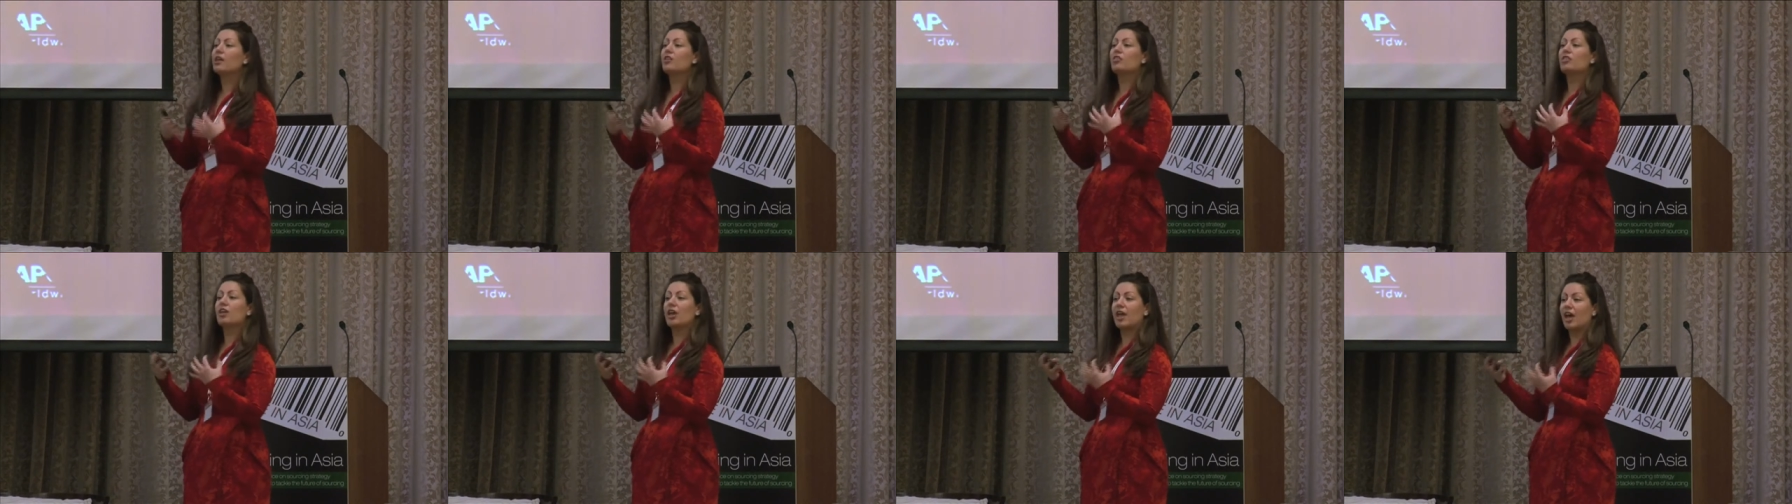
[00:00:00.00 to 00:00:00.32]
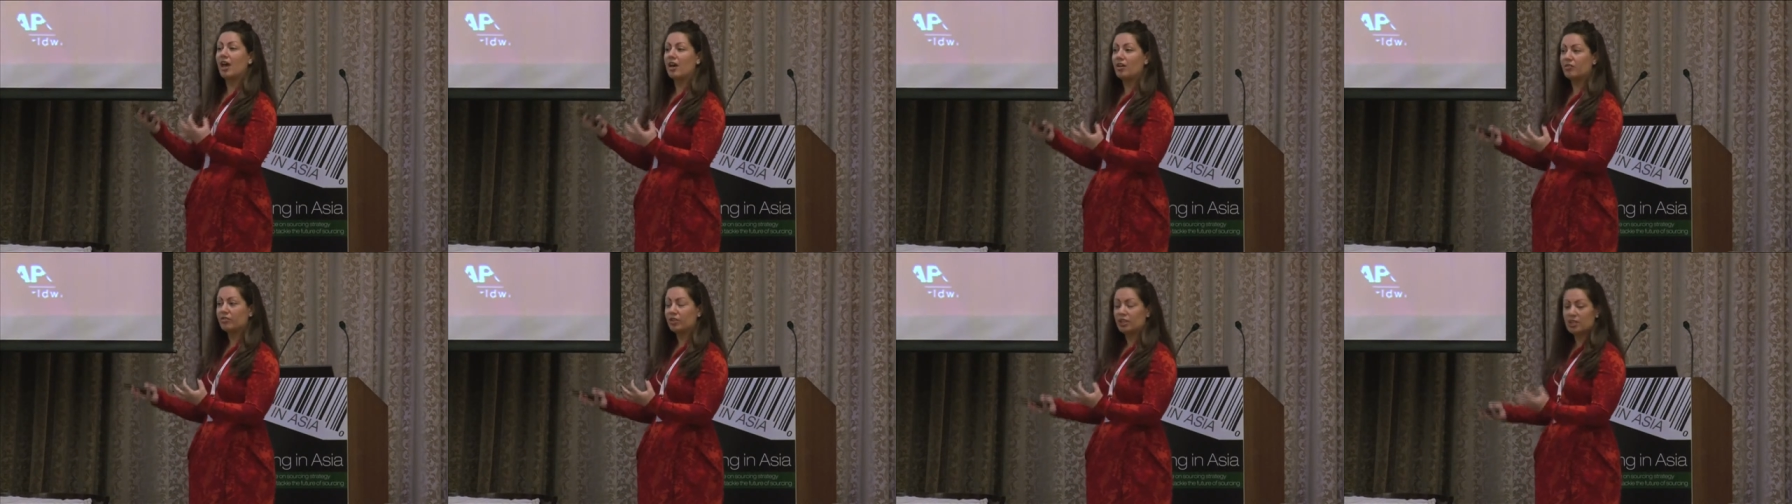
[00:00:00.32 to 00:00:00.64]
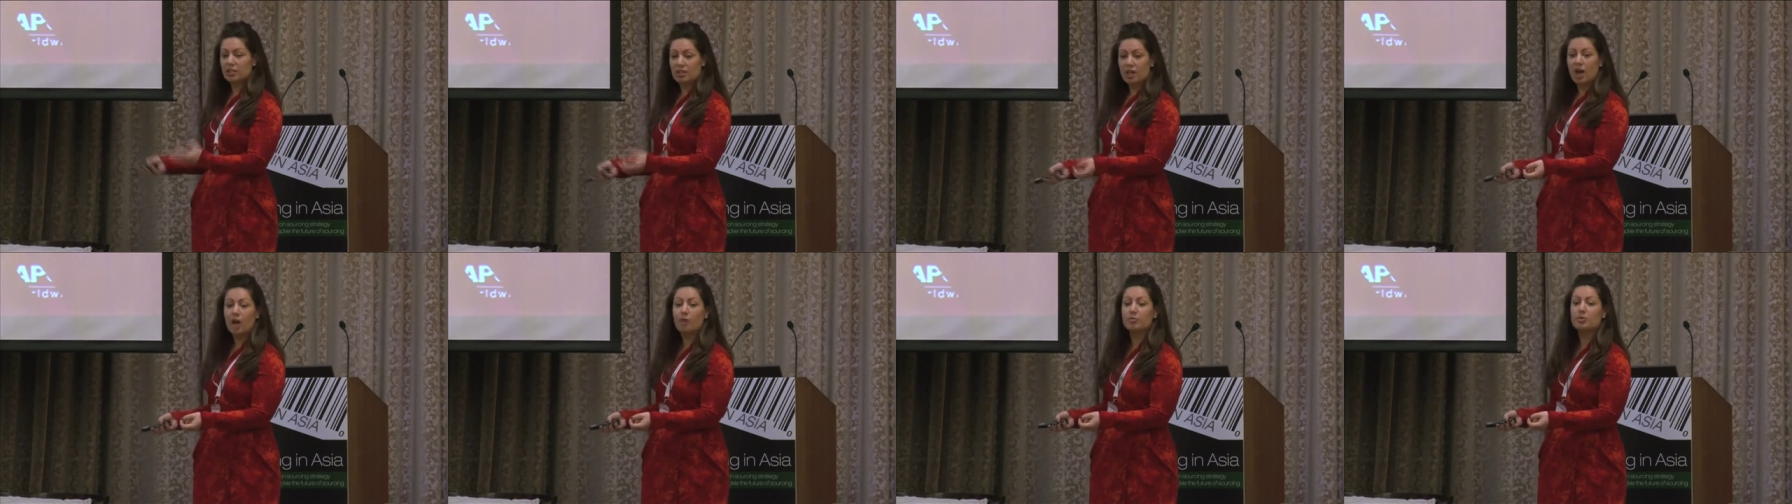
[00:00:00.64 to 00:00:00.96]
they have
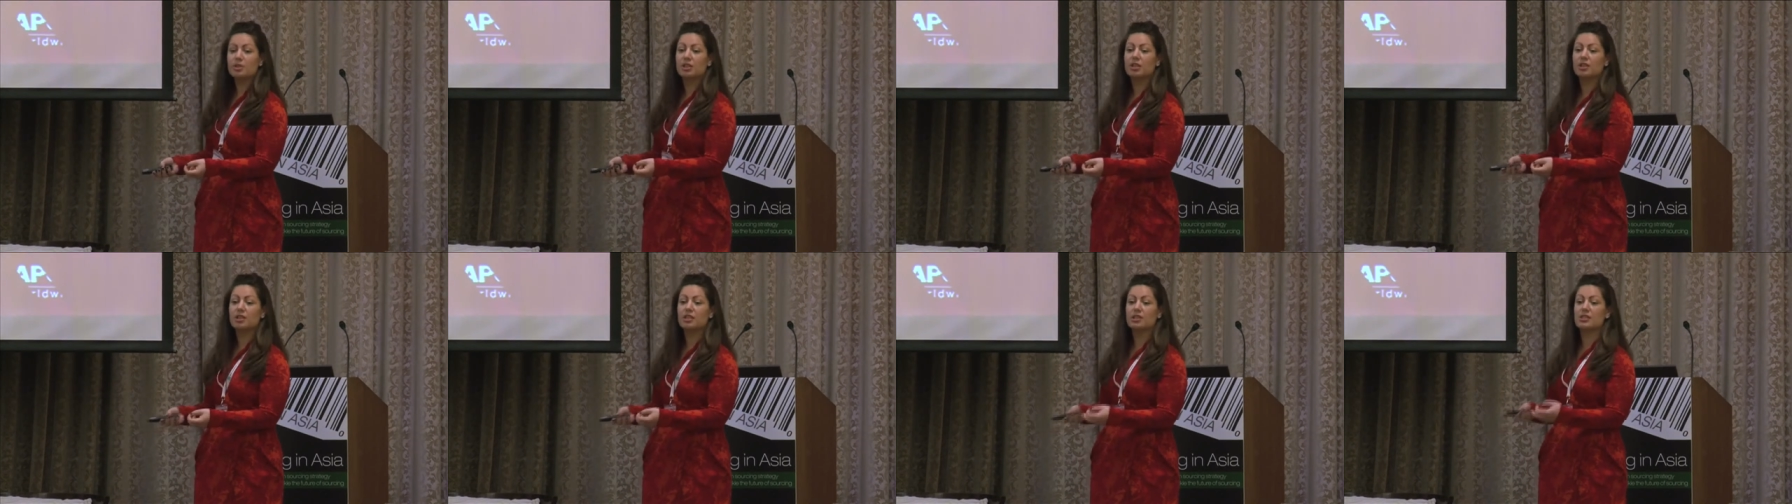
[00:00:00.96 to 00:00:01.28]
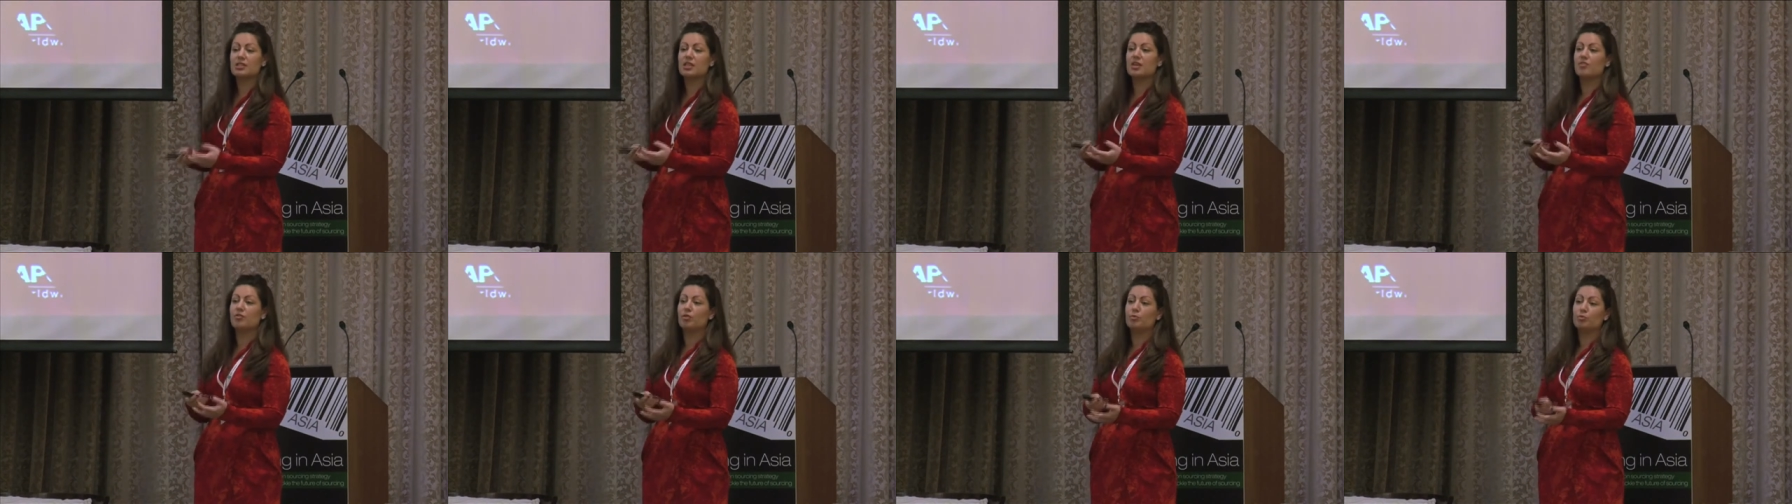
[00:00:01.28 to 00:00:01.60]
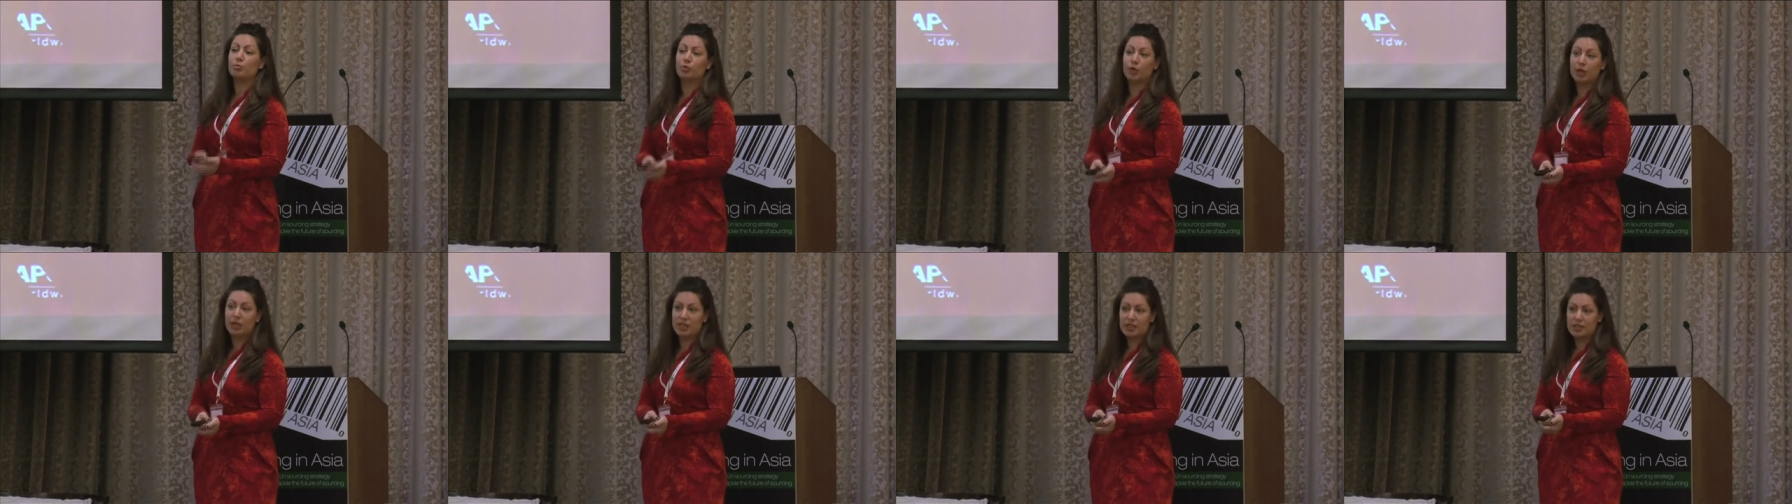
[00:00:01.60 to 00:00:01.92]
adopted this, they've
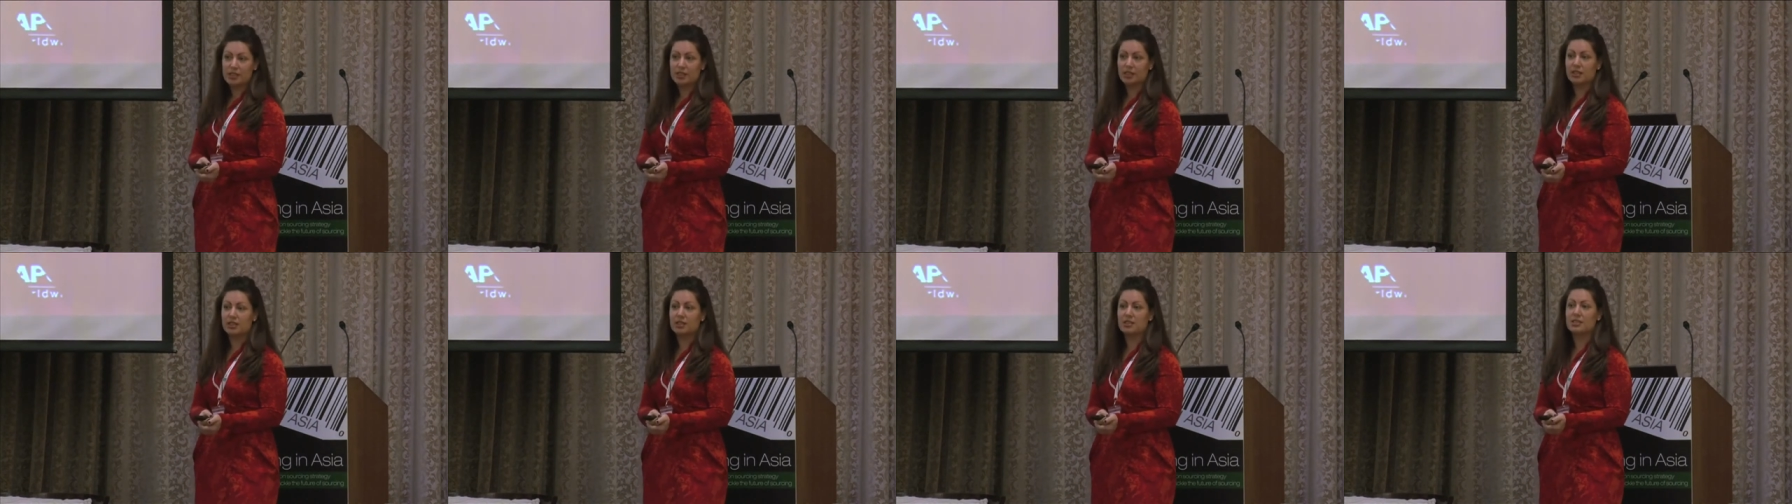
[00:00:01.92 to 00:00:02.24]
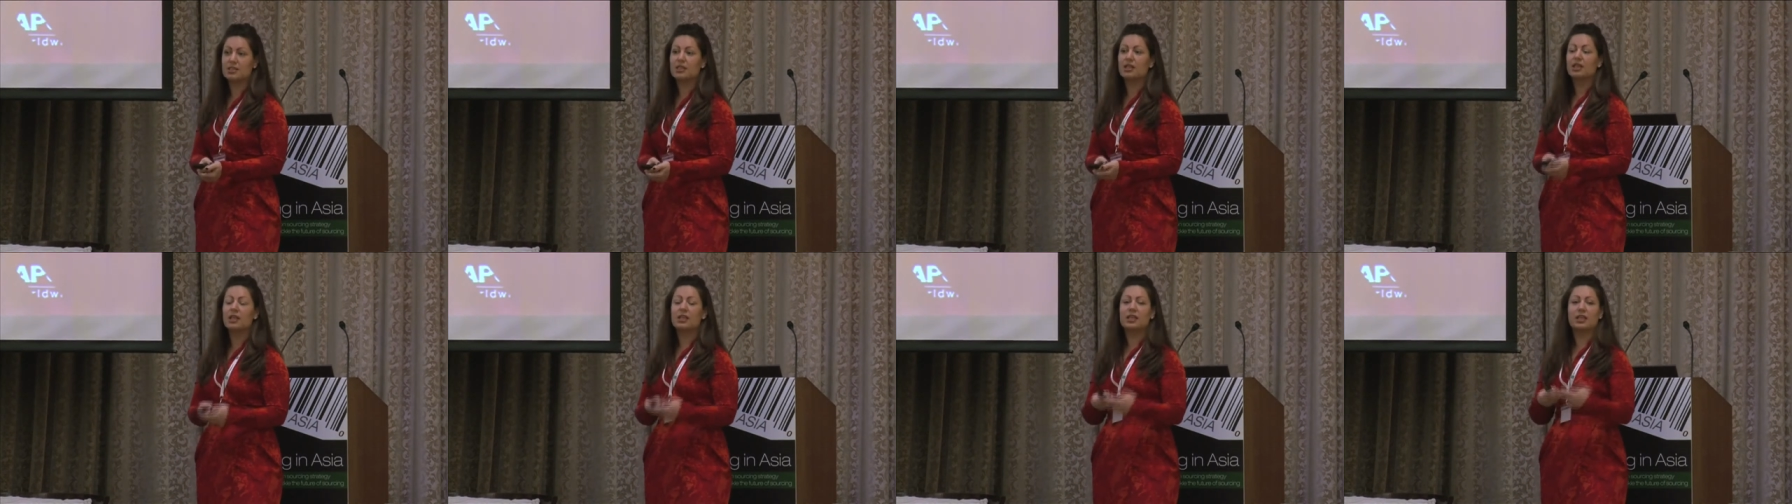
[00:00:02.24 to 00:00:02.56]
embraced this,